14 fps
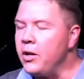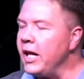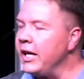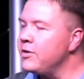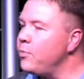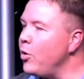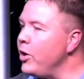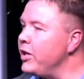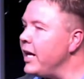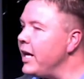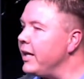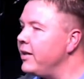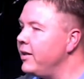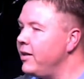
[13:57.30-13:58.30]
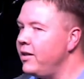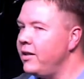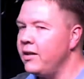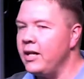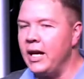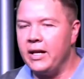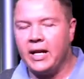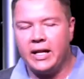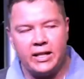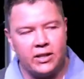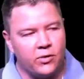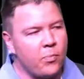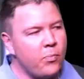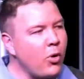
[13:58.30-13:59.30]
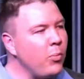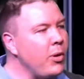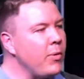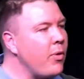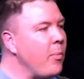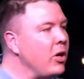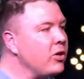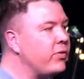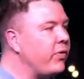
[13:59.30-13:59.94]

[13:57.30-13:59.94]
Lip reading: Our next point that is probably the